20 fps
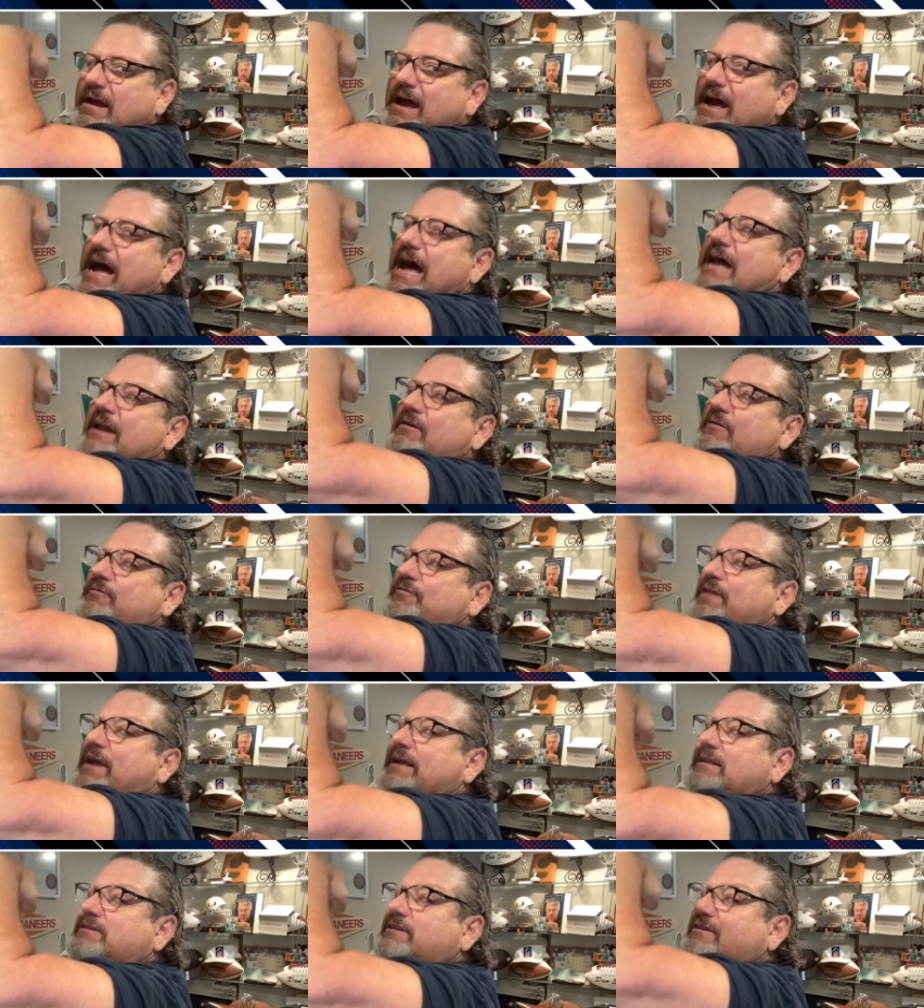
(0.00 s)
I don't
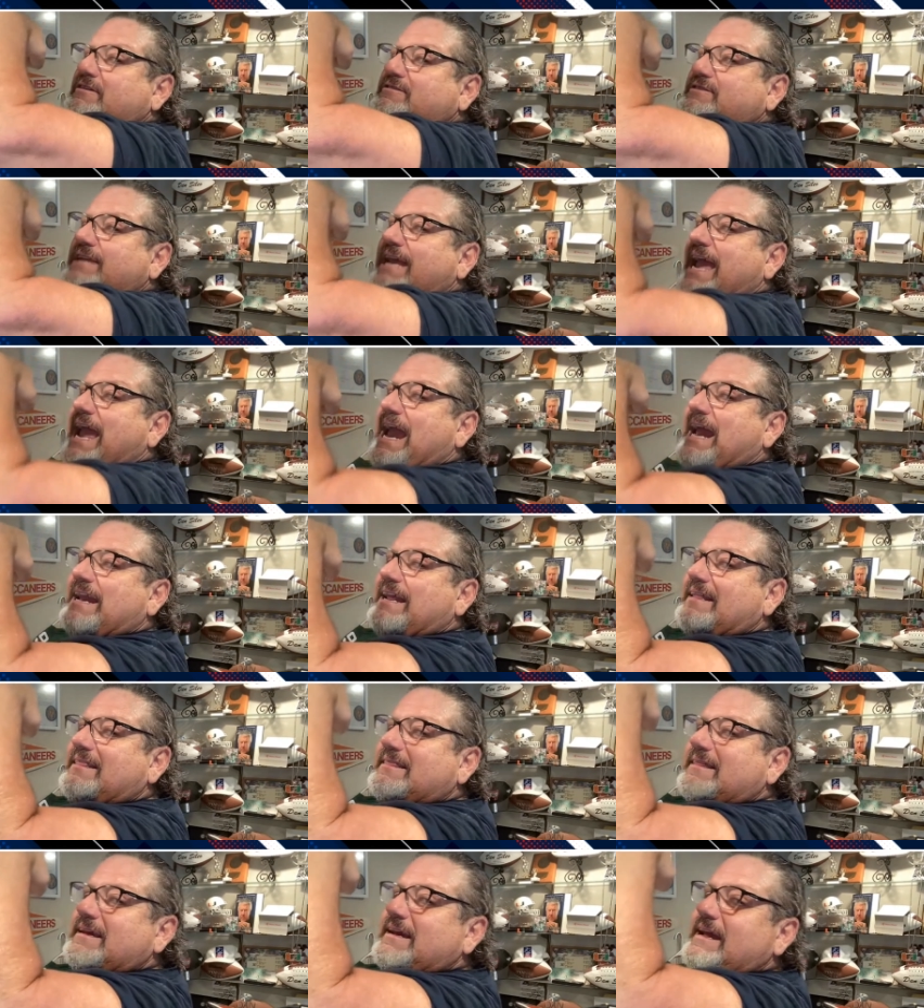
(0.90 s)
think there's
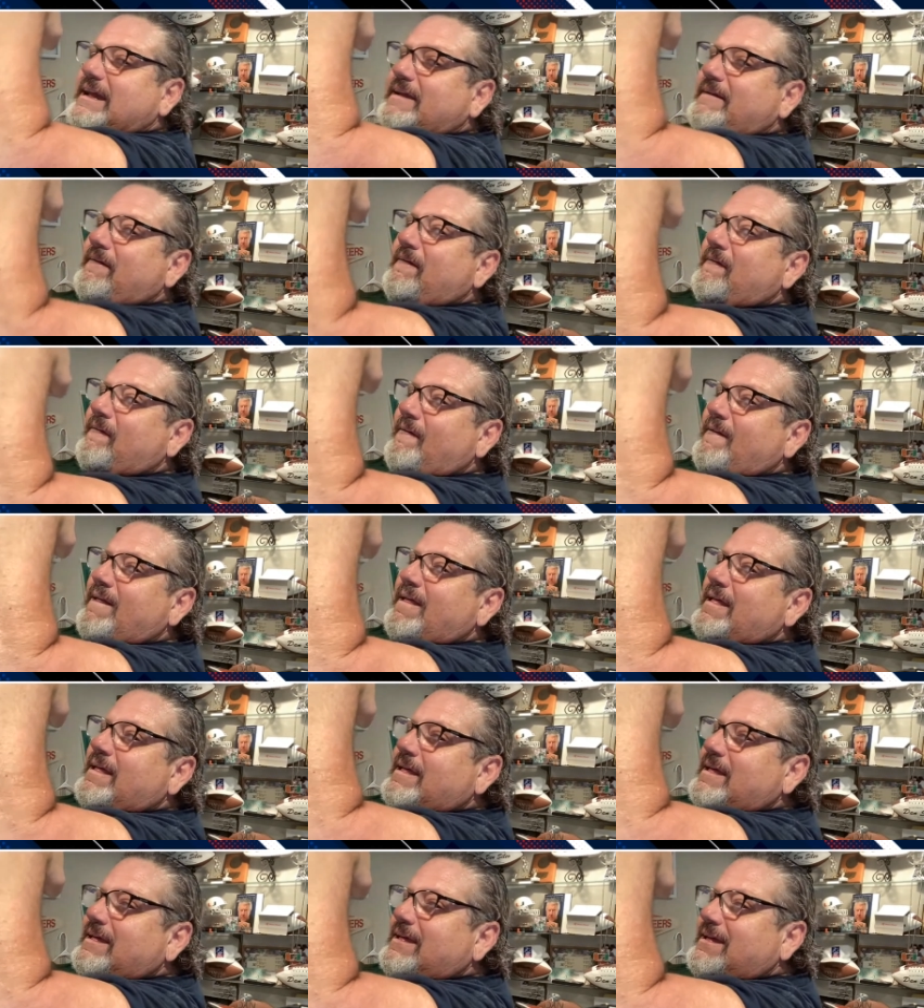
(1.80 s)
anything
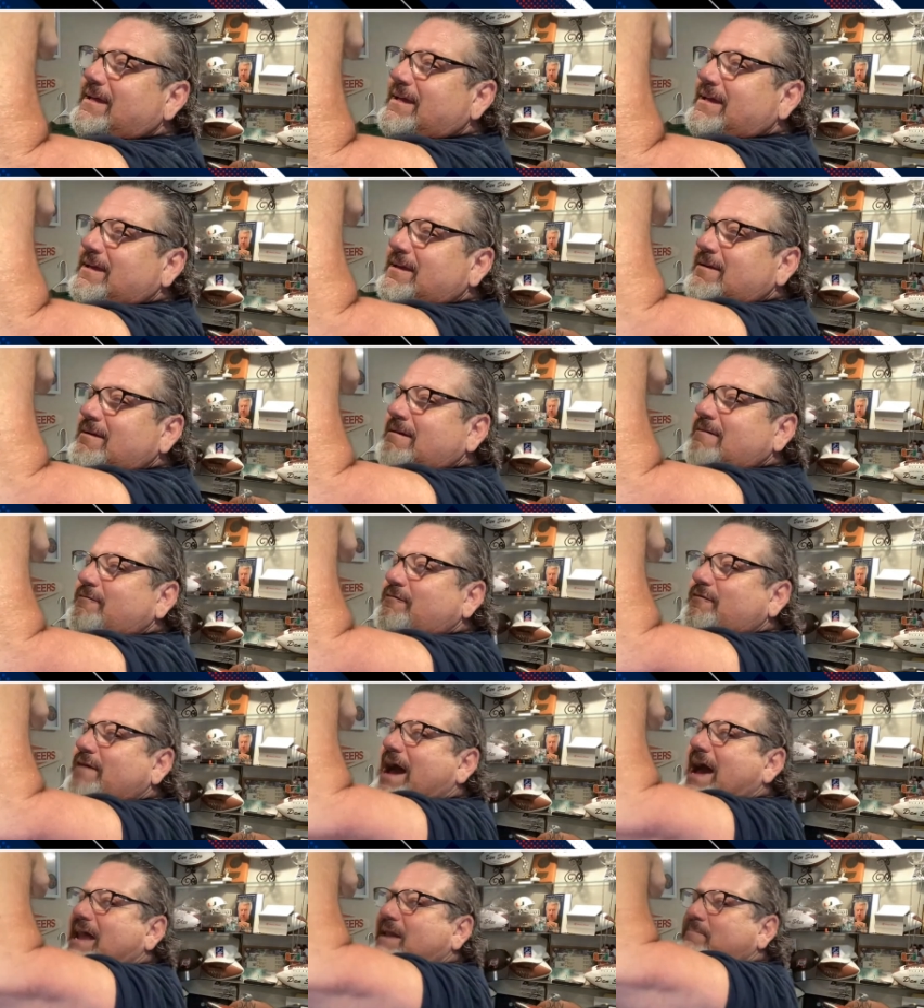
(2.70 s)

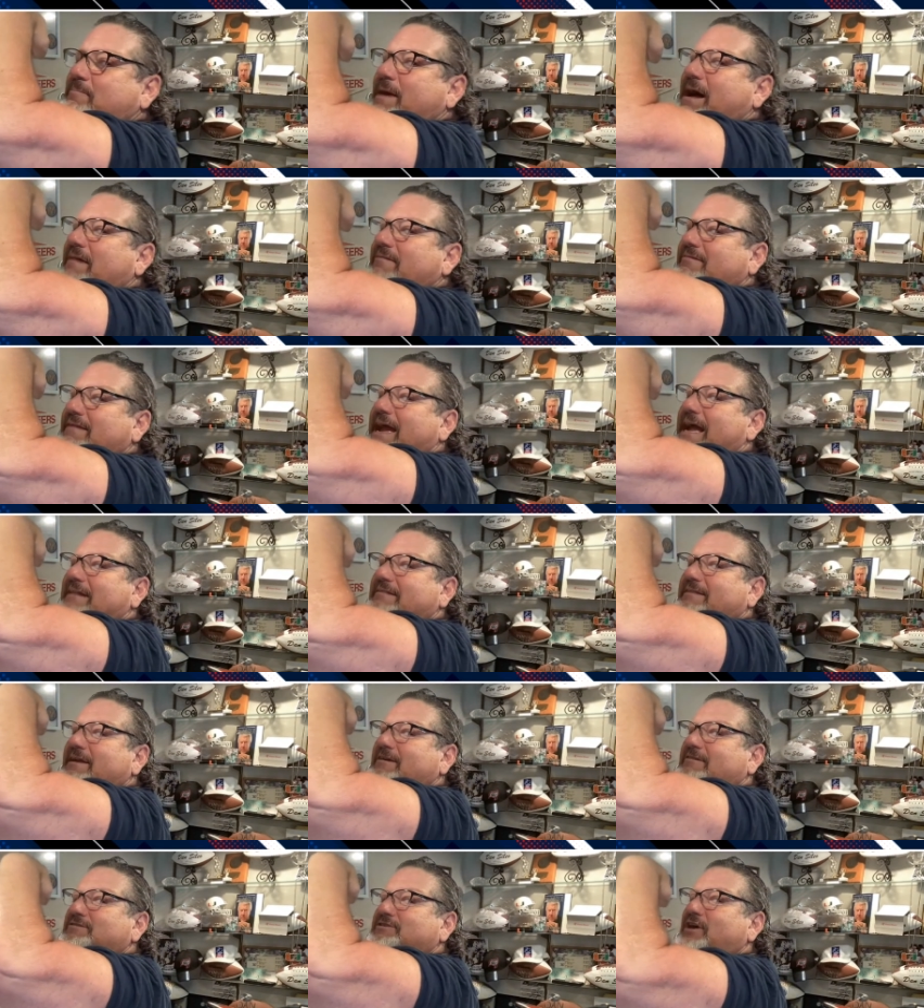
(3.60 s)
fat about that
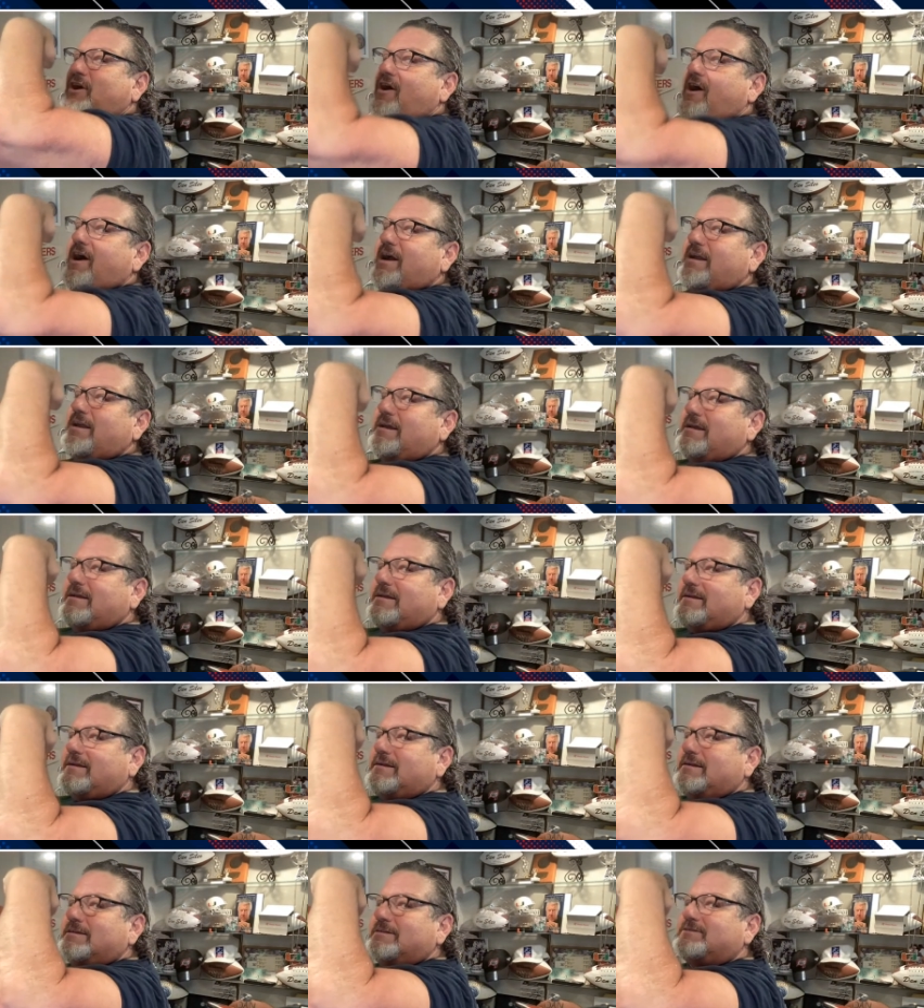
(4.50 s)
there, dog.
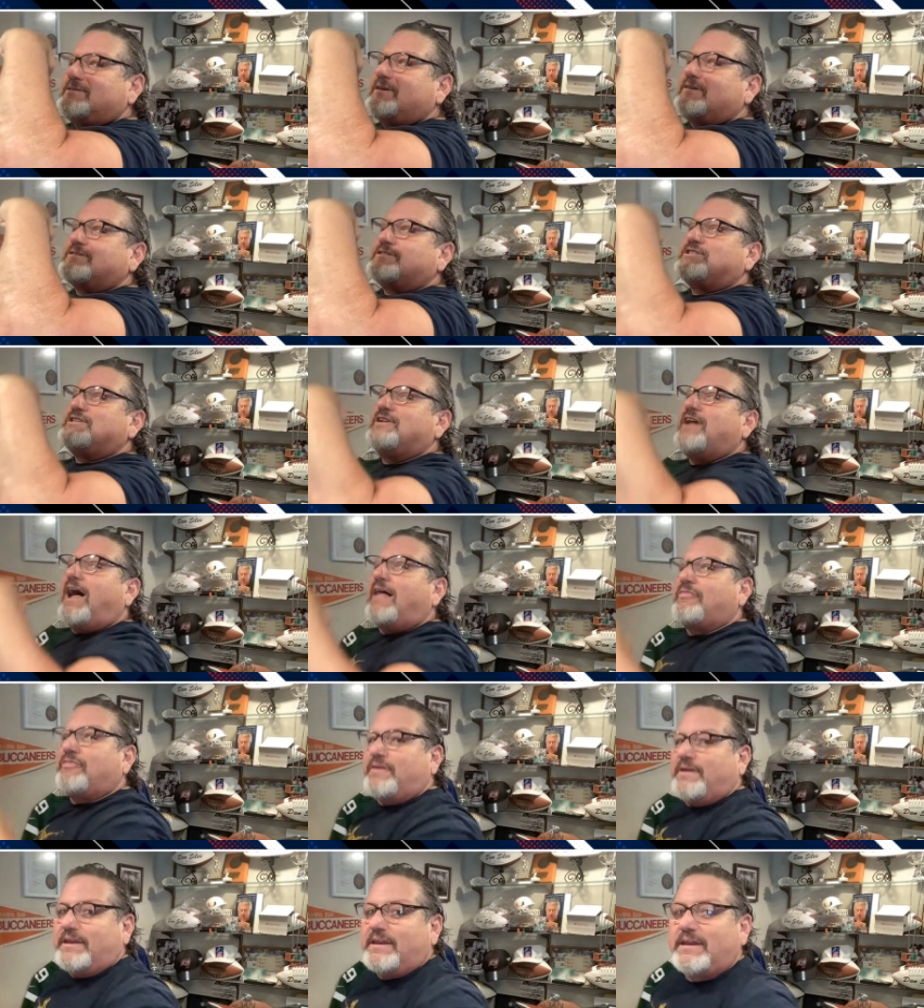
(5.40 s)
There's
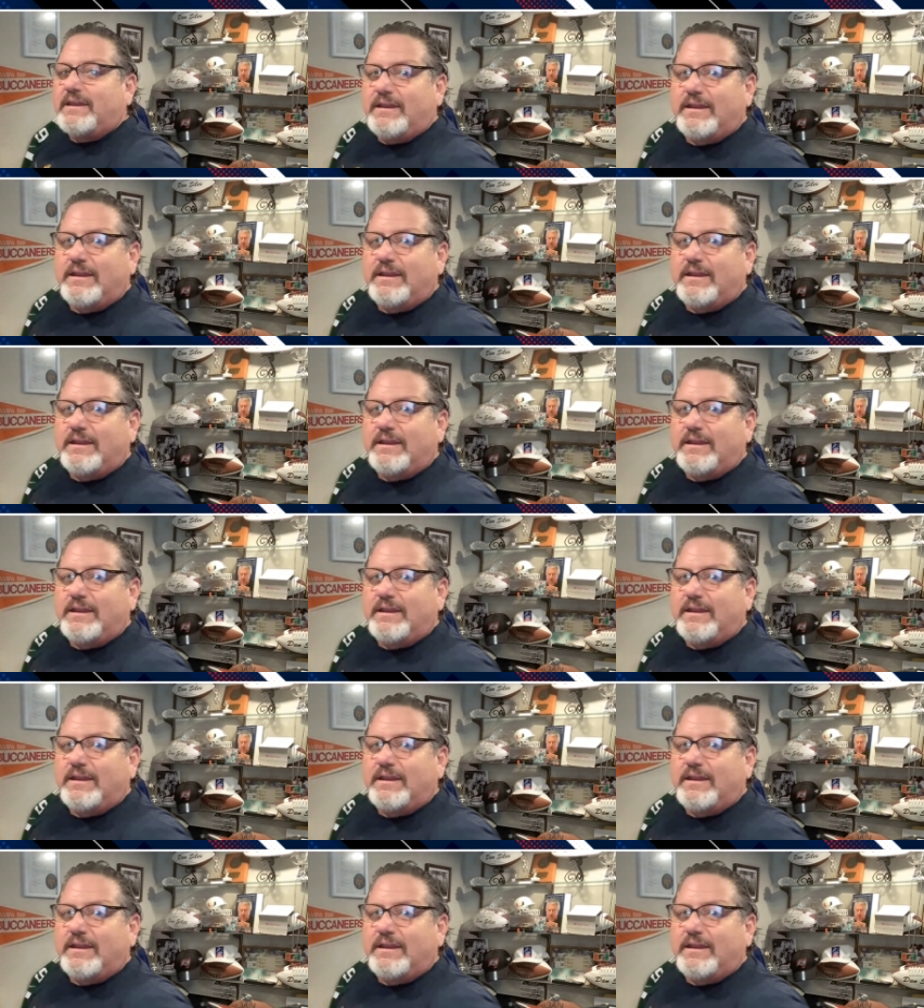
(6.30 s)
nothing.